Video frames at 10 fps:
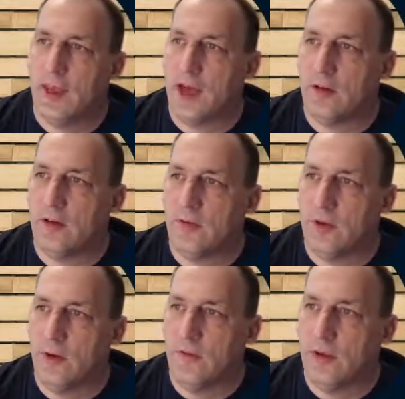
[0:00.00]
editor
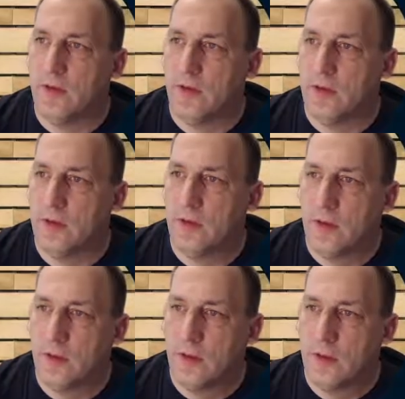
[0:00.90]
view of this,
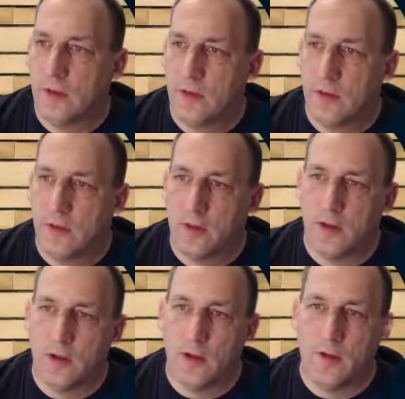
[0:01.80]

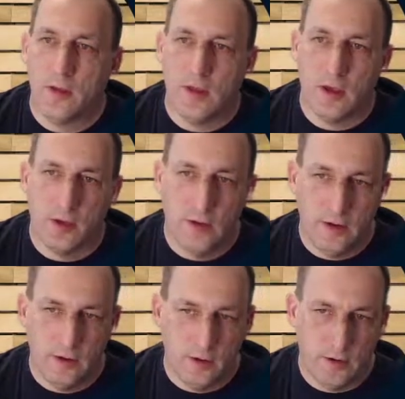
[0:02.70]
go into the code
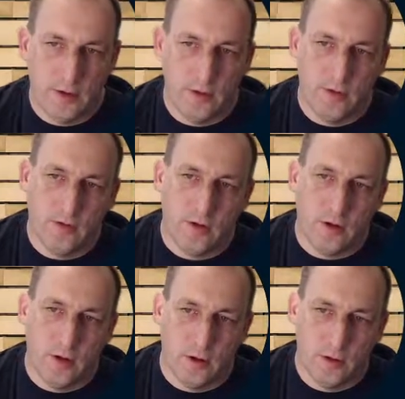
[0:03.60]
editor, and this is
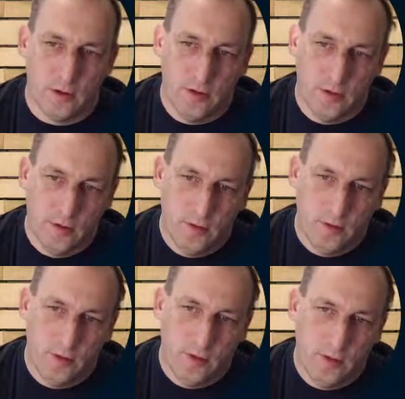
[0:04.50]
all
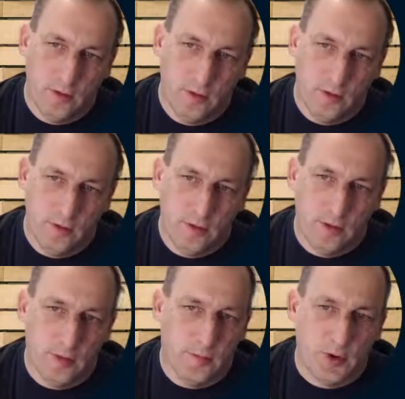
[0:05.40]

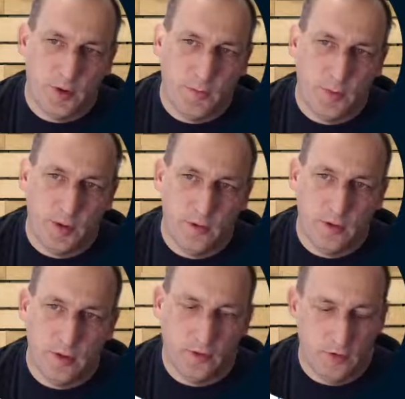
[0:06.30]
that the markup
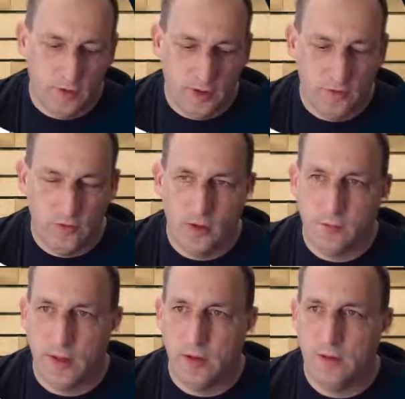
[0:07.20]
is just
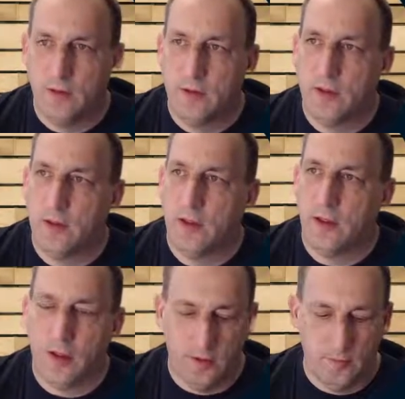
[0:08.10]
HTML.
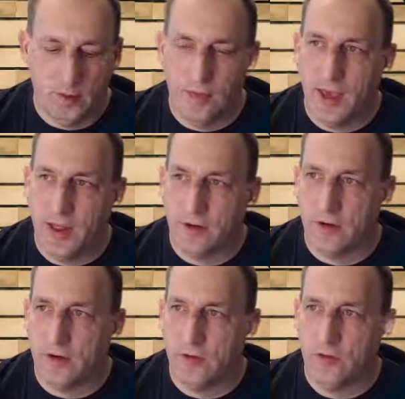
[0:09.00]
All the
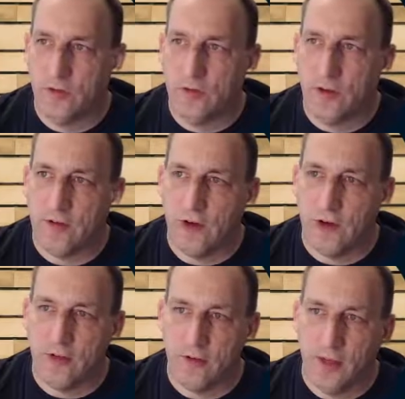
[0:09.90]
editor is
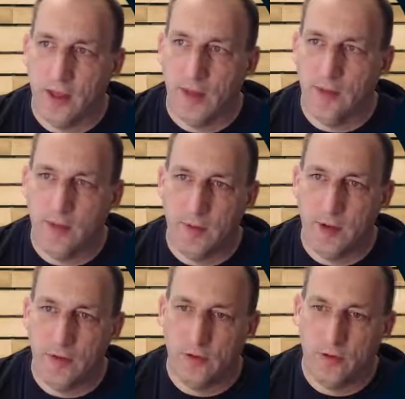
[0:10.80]
generating is that
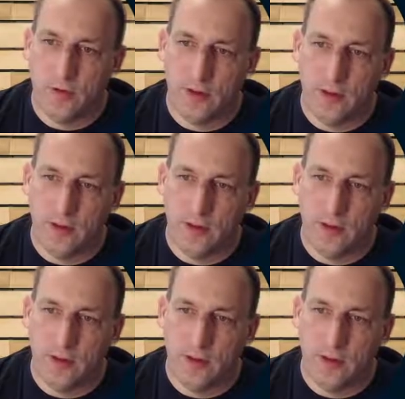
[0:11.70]
HTML to create